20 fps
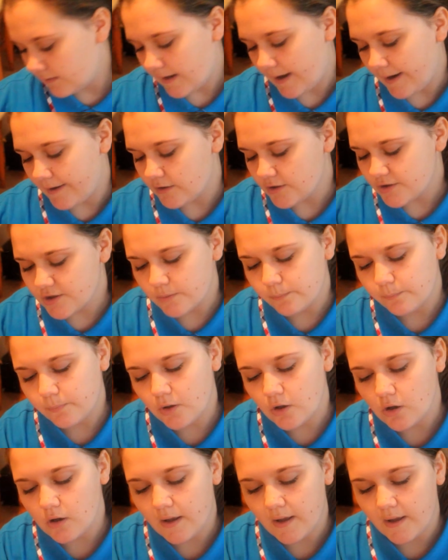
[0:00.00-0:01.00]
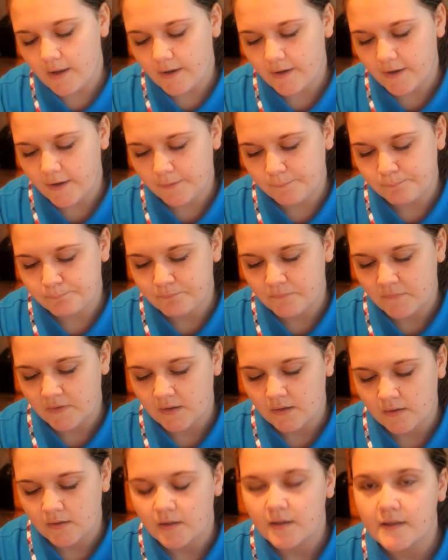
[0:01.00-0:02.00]
I also bought a
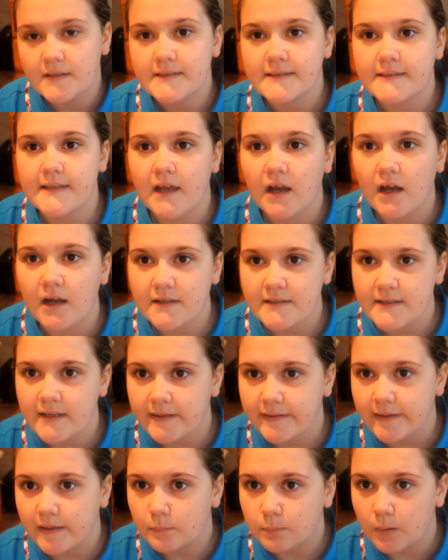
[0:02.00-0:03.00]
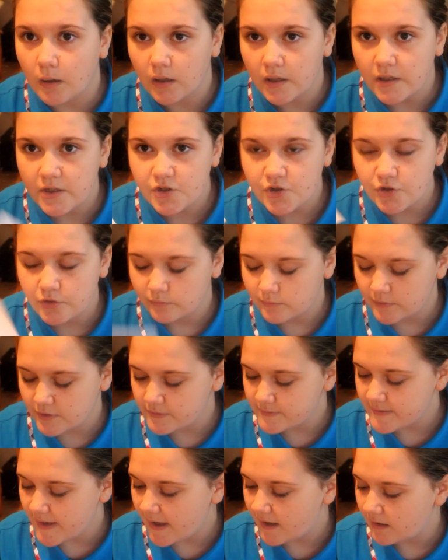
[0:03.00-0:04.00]
Ciate nail polish, which
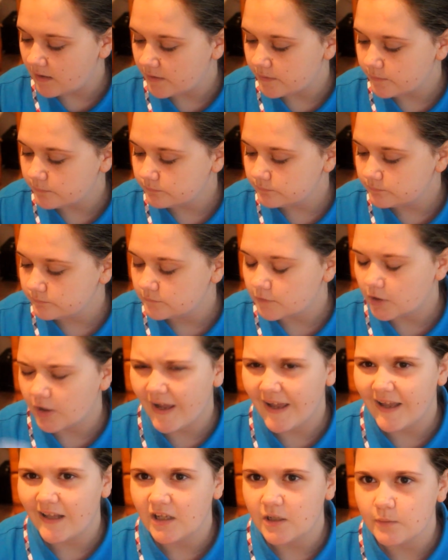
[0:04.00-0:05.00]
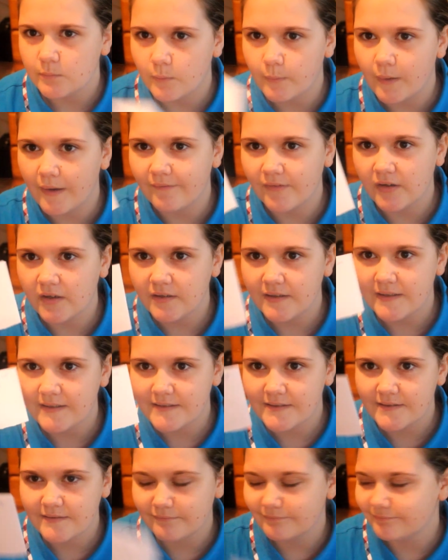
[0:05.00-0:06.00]
was heirloom or whatever.
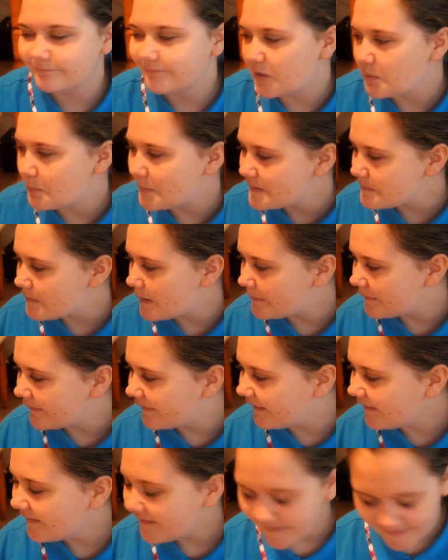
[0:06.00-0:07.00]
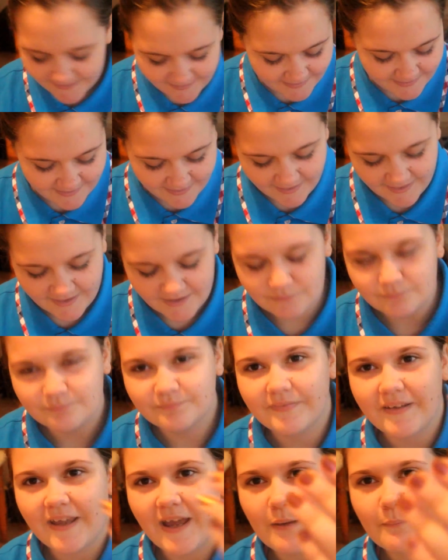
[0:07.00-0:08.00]
It's on a piece of paper there.
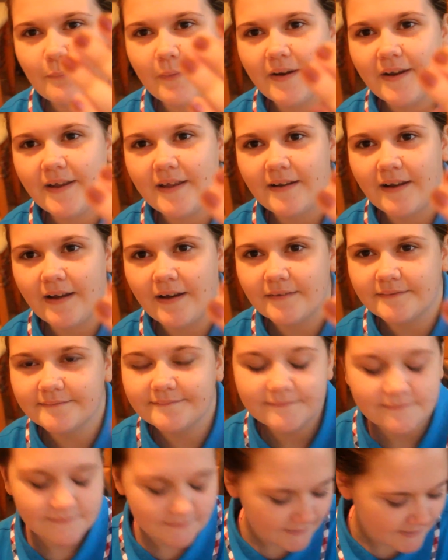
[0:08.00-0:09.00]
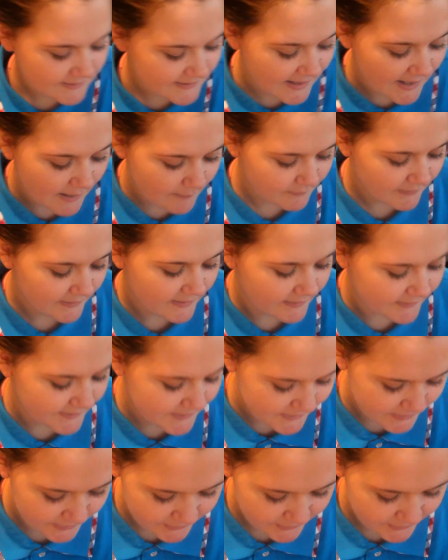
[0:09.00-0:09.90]
Yeah, I'm wearing it now because I had my nails